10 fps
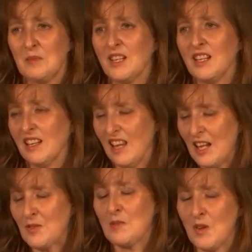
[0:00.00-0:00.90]
But
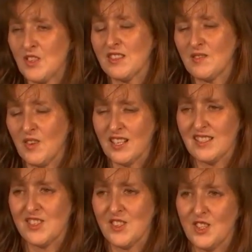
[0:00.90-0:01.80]
like with most
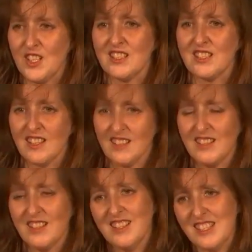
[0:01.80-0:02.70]
advice, you need to
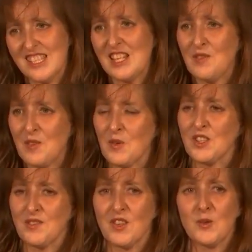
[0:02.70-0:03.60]
see if it
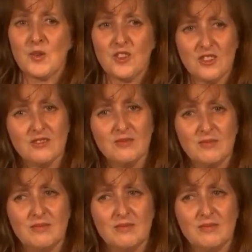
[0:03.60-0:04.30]
works for you or not.